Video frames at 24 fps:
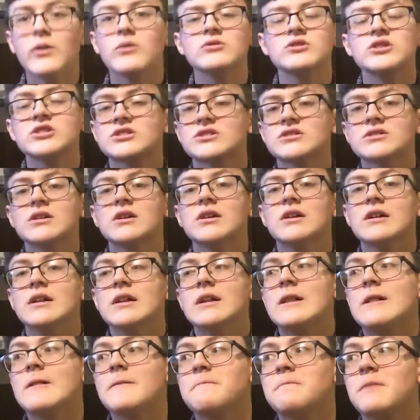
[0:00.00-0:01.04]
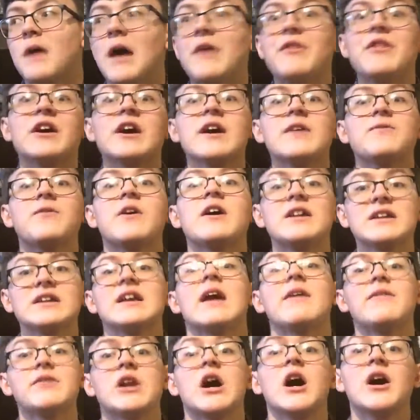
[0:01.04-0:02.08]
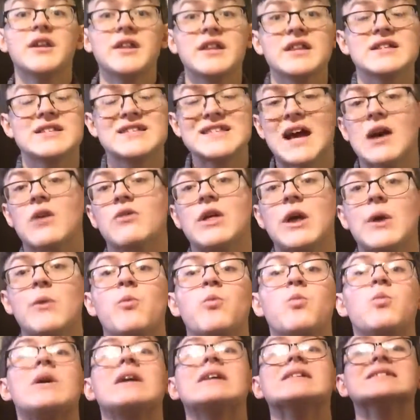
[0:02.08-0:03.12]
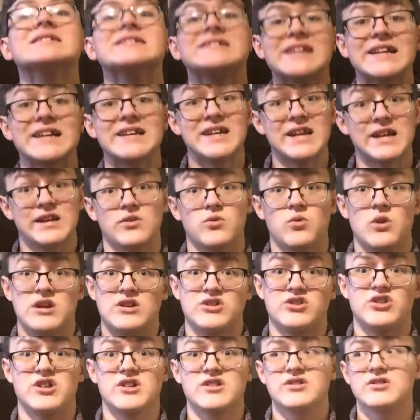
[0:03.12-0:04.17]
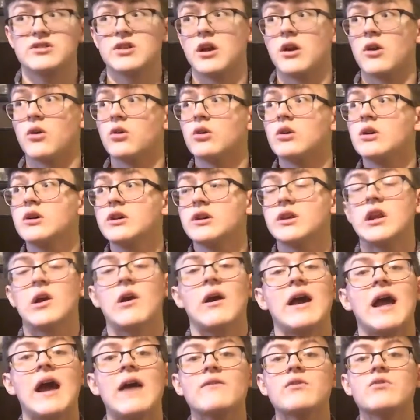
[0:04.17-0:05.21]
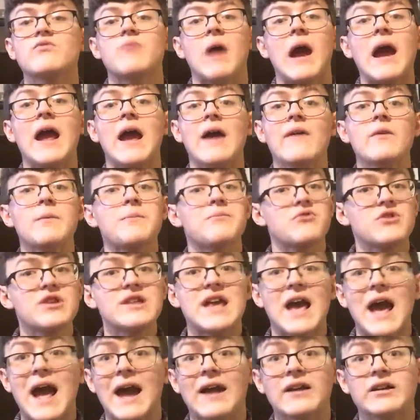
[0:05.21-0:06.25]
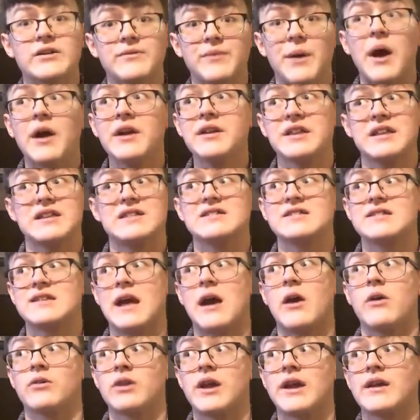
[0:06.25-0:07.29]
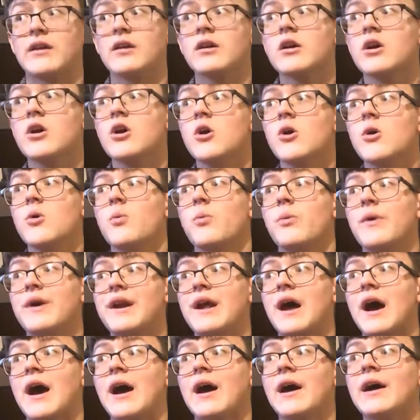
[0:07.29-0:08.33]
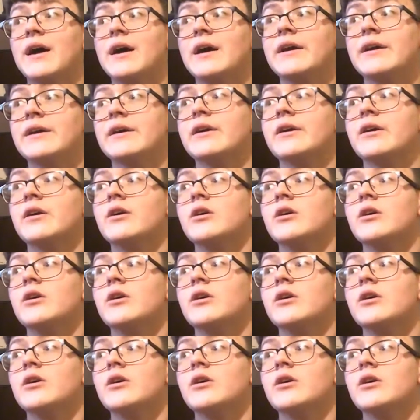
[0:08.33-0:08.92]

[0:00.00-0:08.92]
know, just, I think I finally have an audience now that will send in questions, though. You know, I have a pretty active audience now. Like, when I